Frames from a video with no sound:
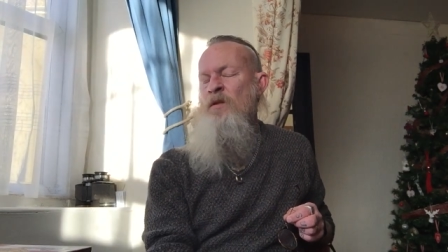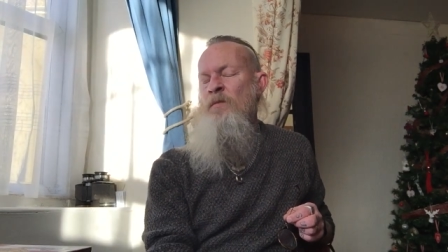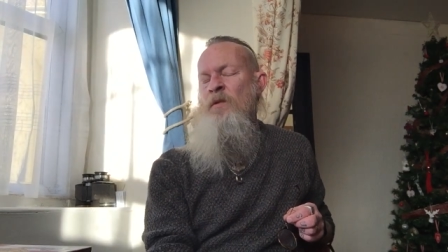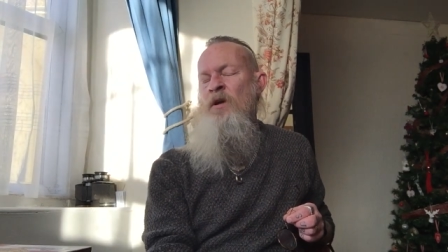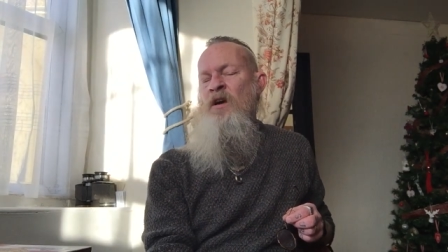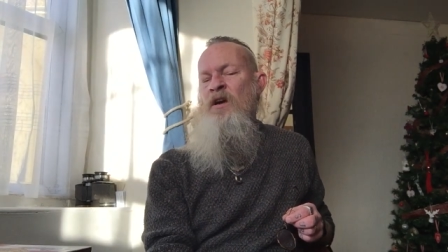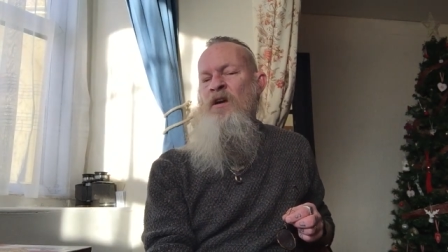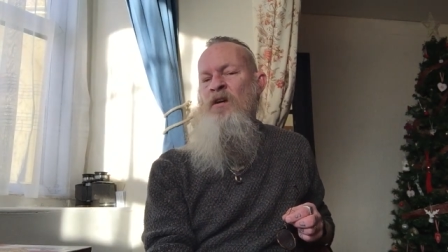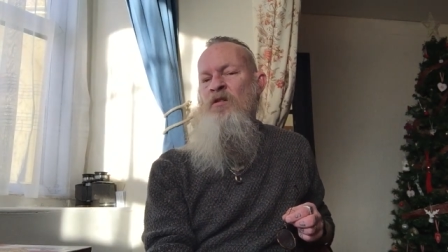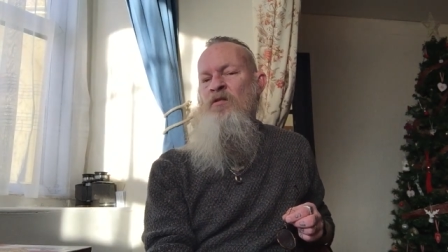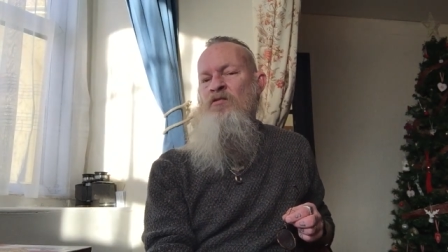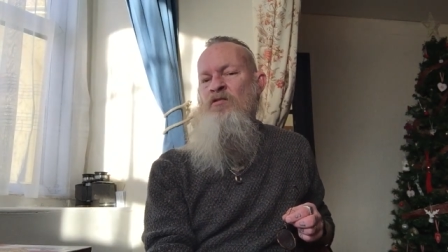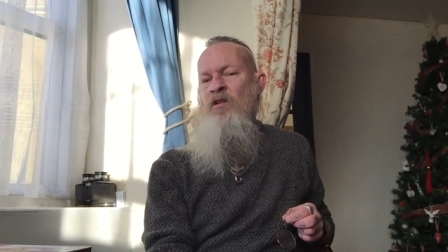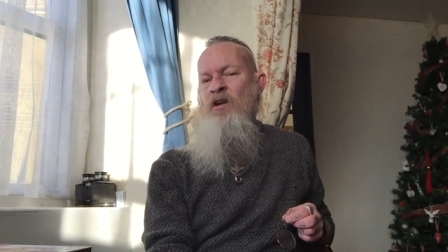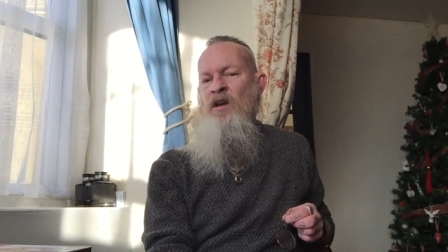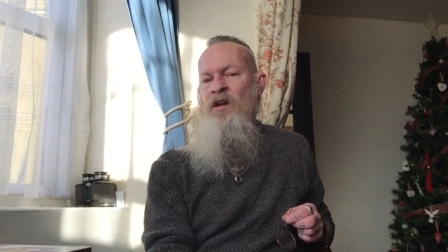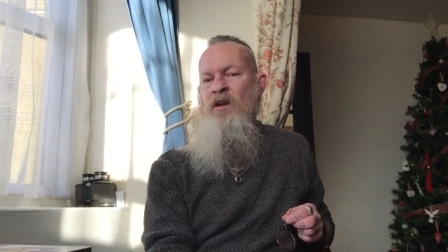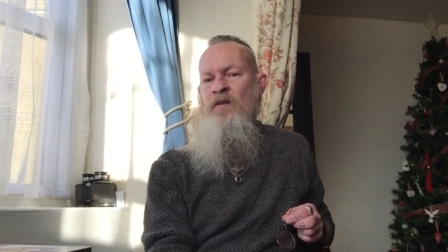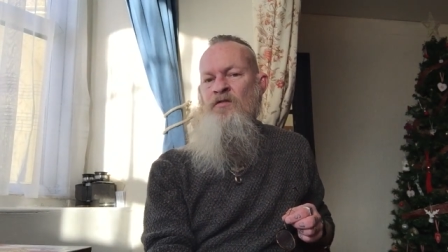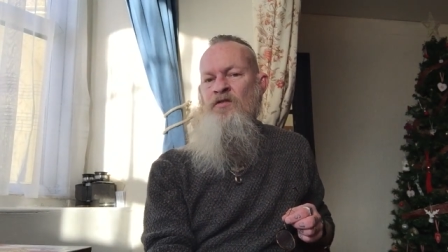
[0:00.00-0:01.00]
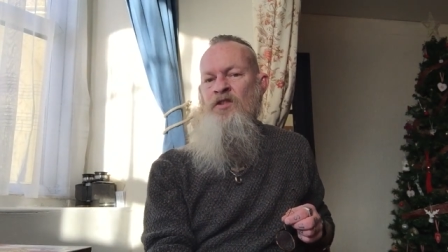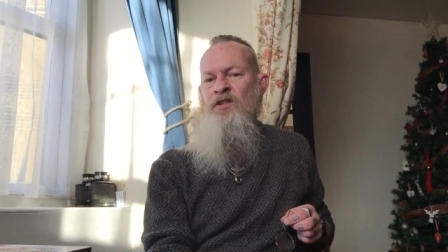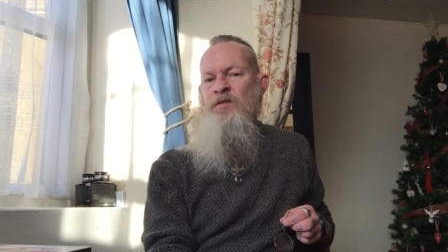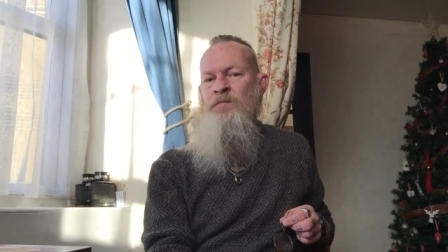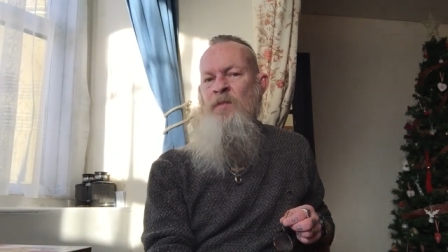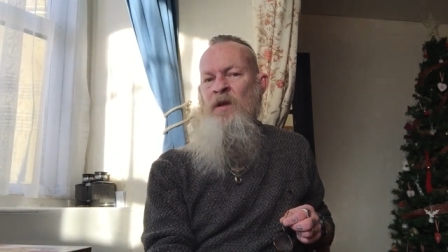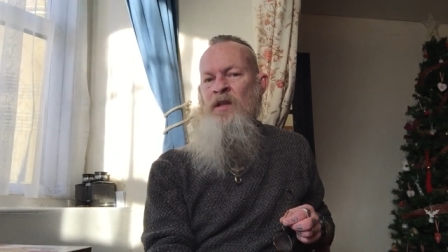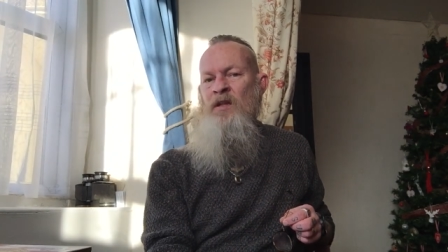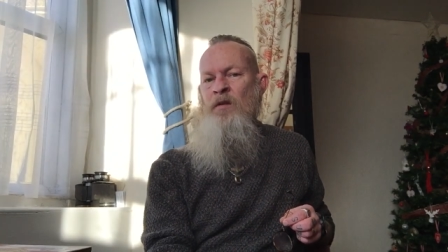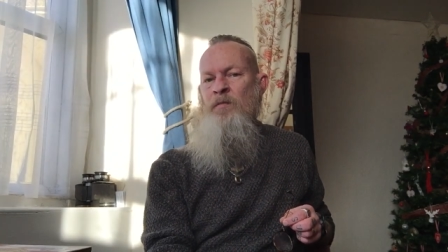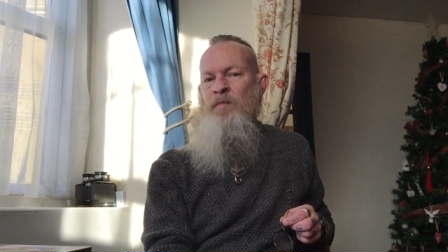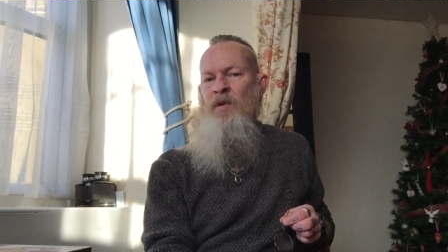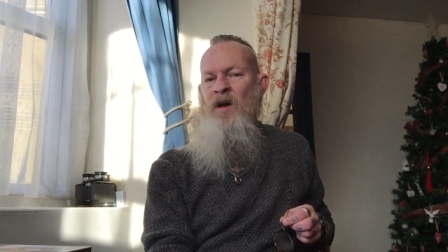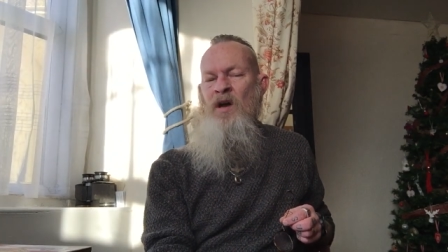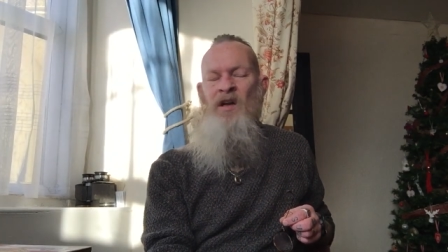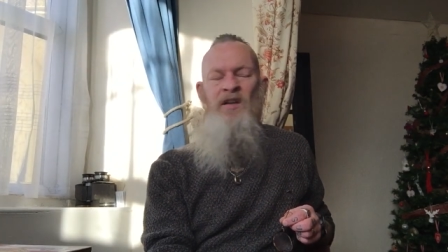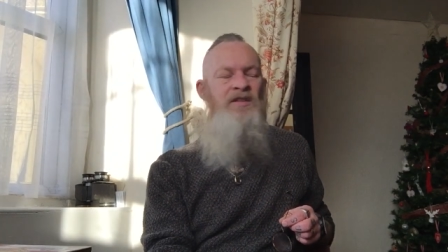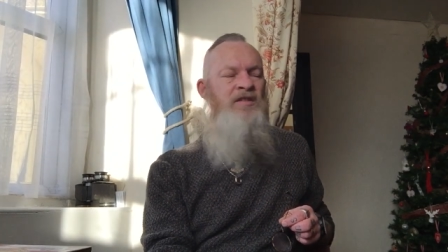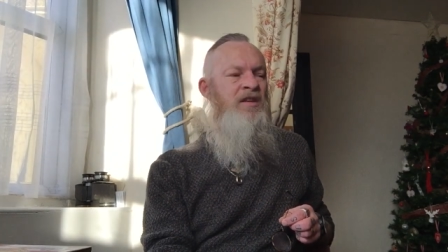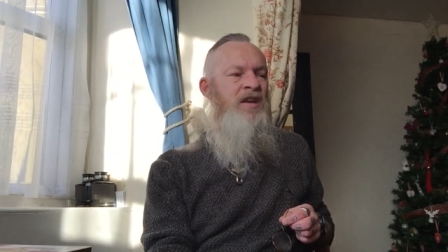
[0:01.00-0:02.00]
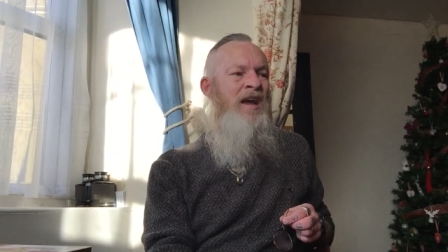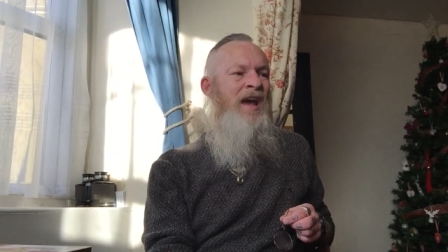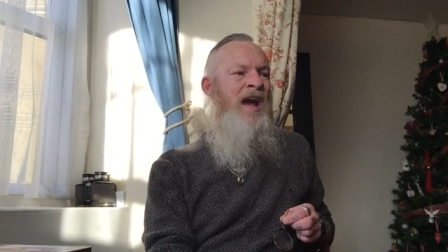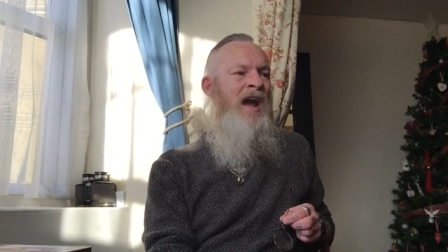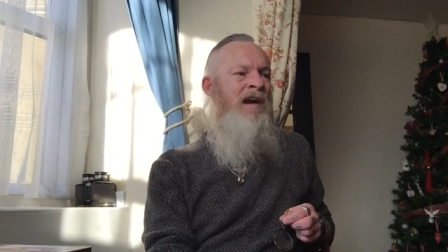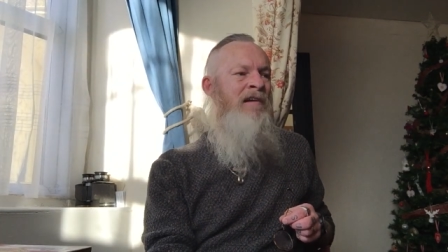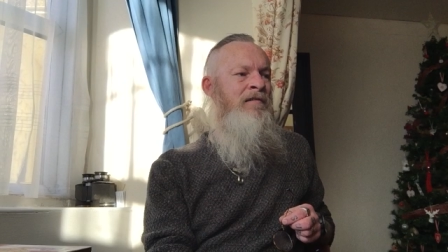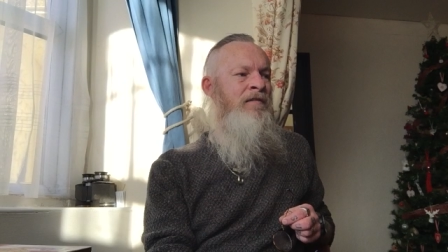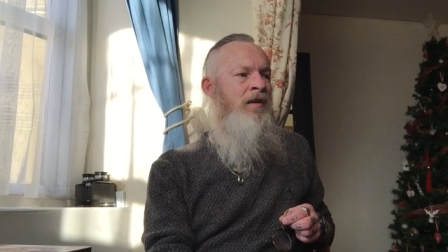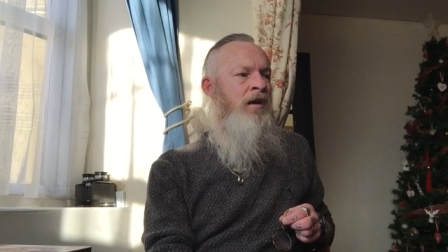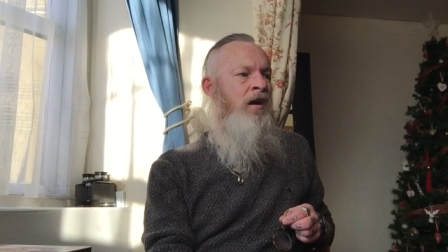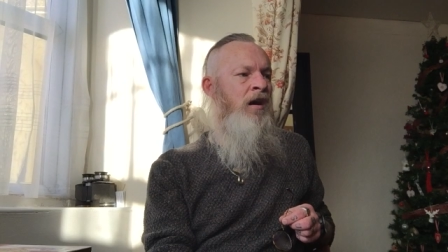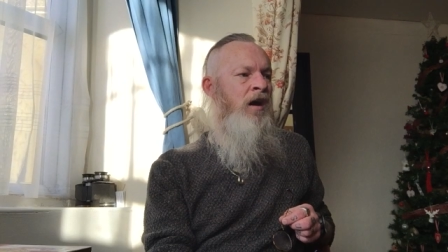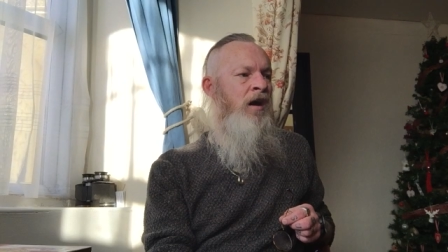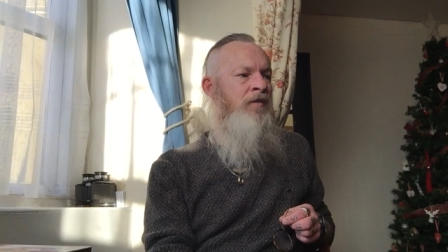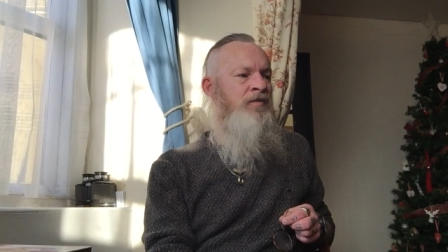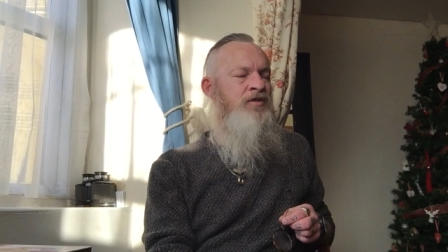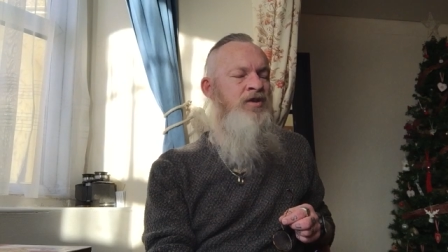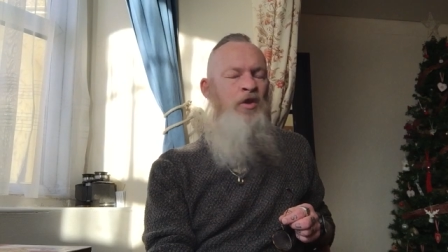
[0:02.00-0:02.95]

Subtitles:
I'm like, oh great, I've just spent the past hour and a half,